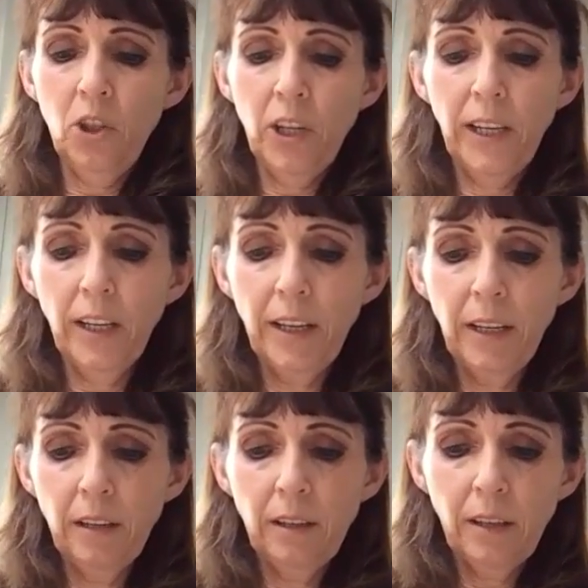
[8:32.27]

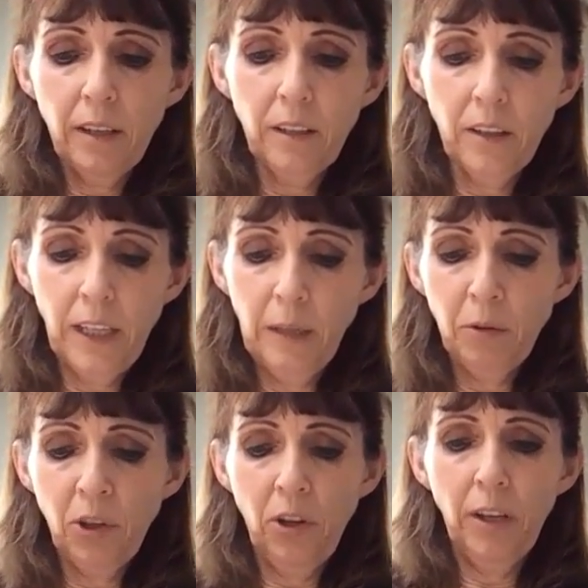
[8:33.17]
gently
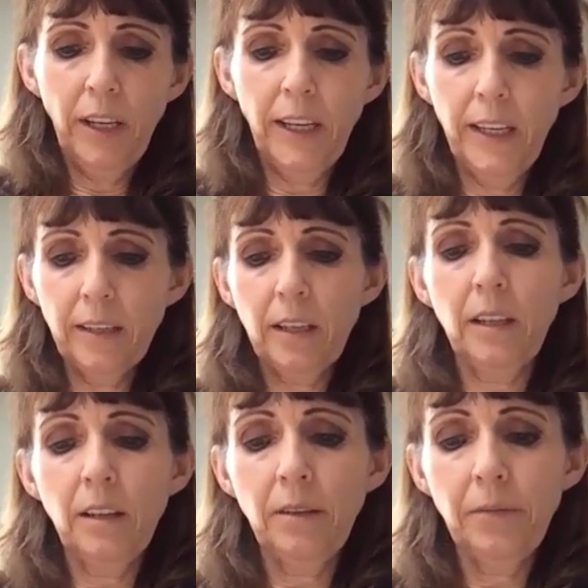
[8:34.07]
keep turning it
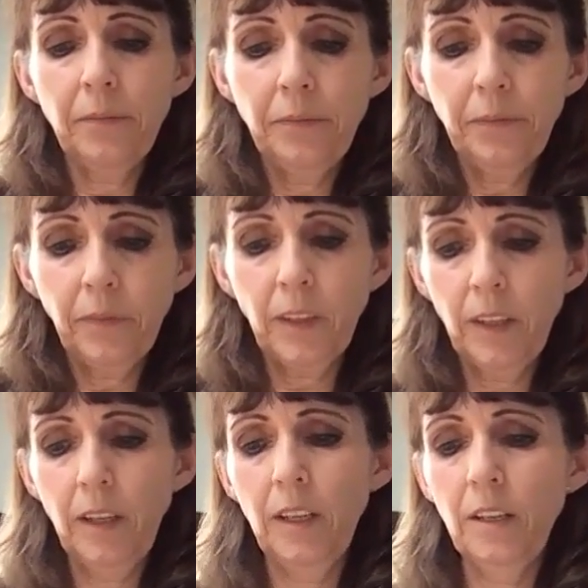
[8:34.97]

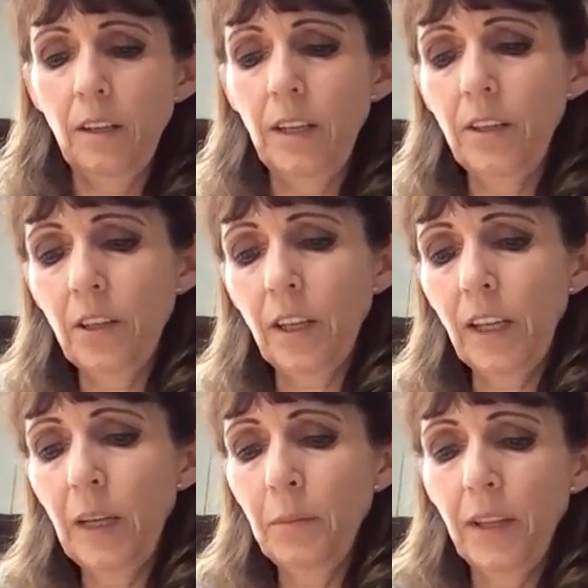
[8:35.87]

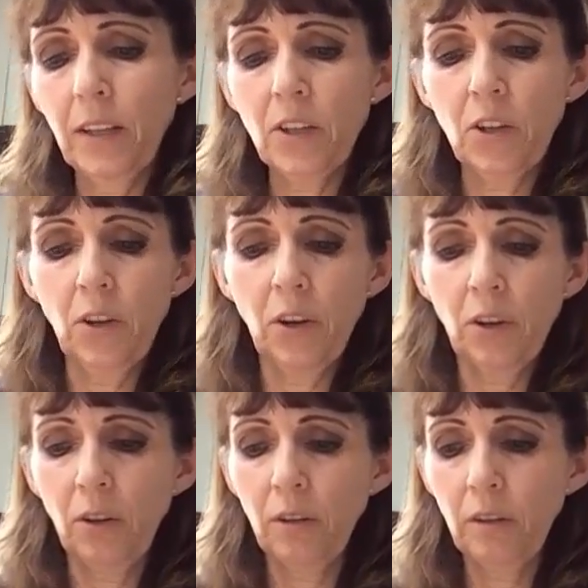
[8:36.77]
keeping that
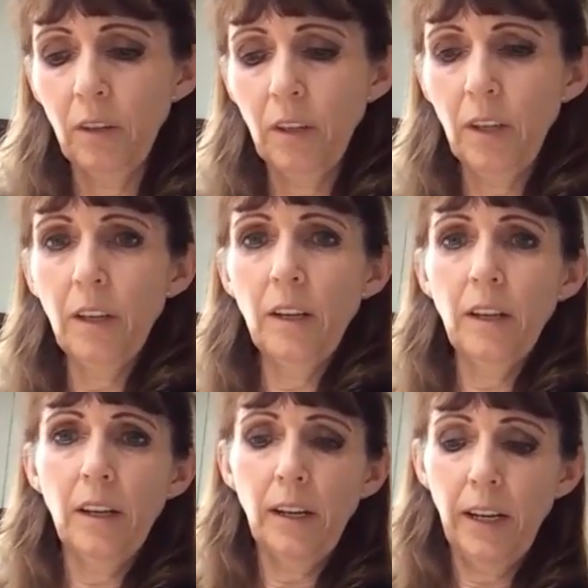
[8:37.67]
circle,
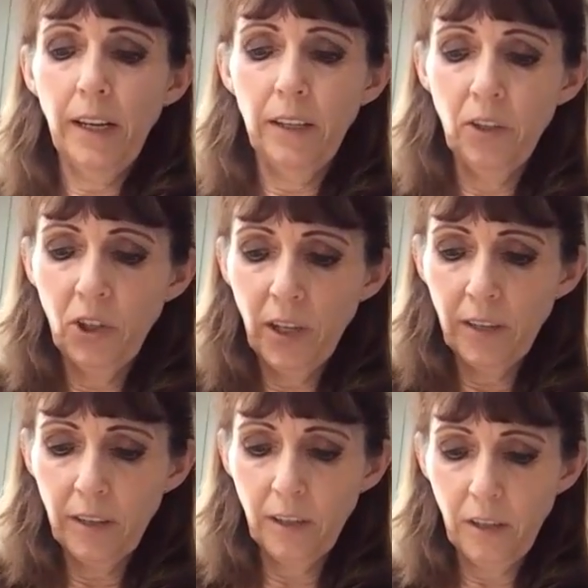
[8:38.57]
and
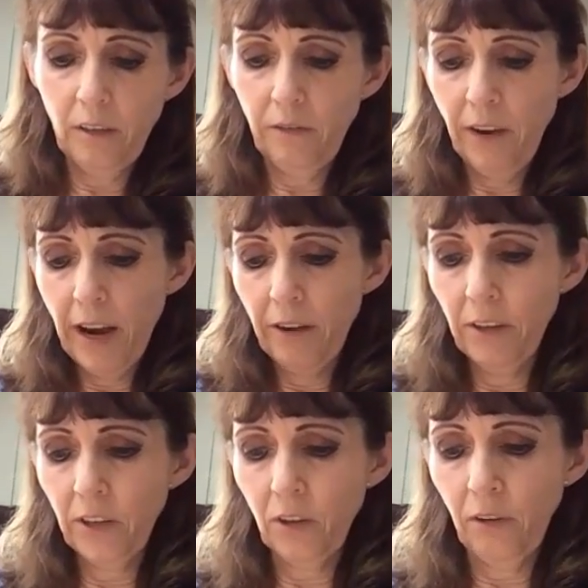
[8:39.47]
just
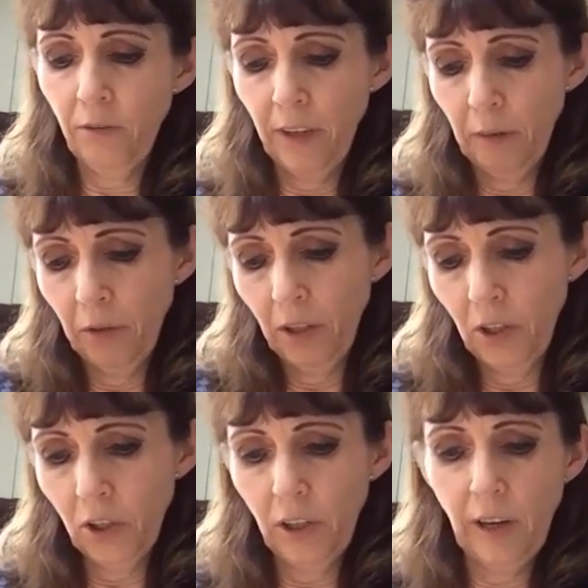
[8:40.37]
very softly. I'm going
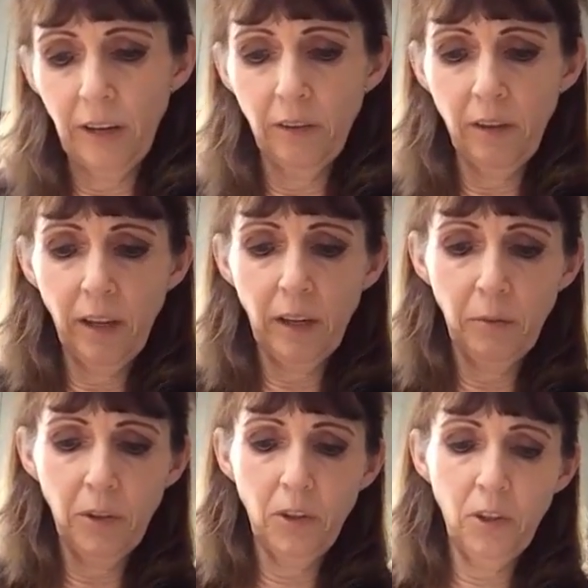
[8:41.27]
to show you how thick
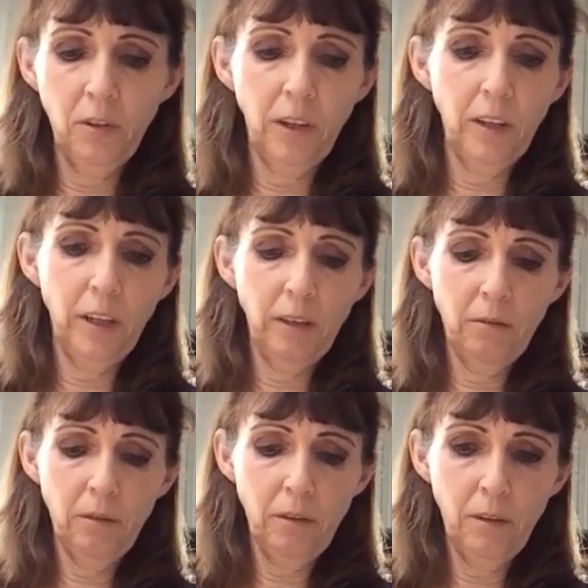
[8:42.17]
I'm going to do that
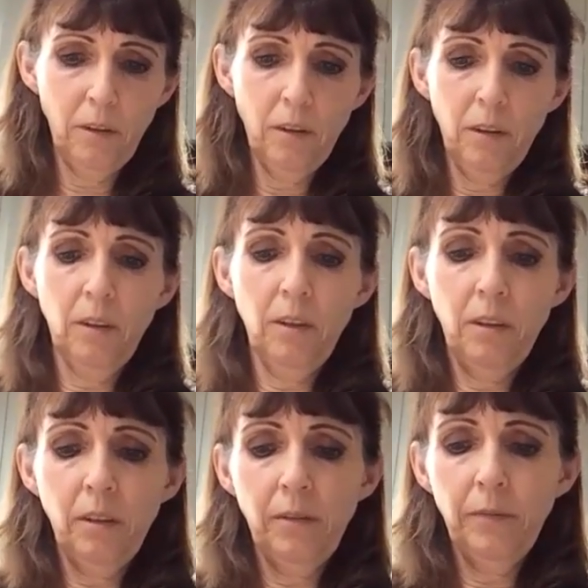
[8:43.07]
now.
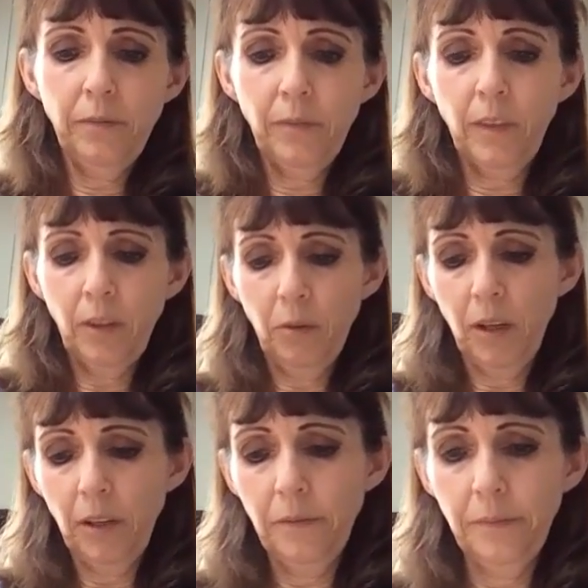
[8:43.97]
There we
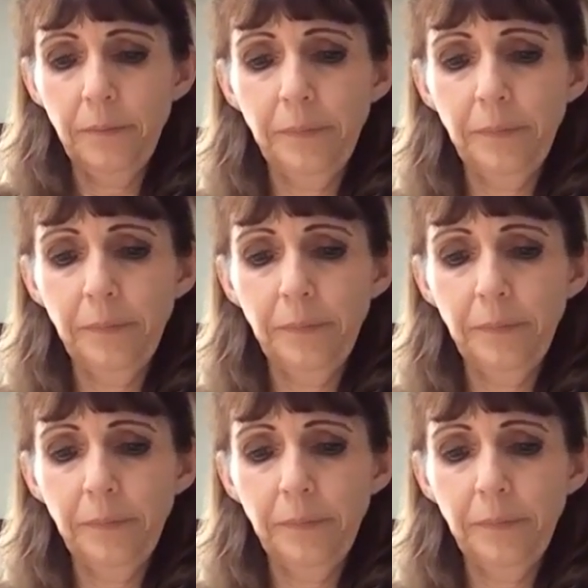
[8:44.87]
go.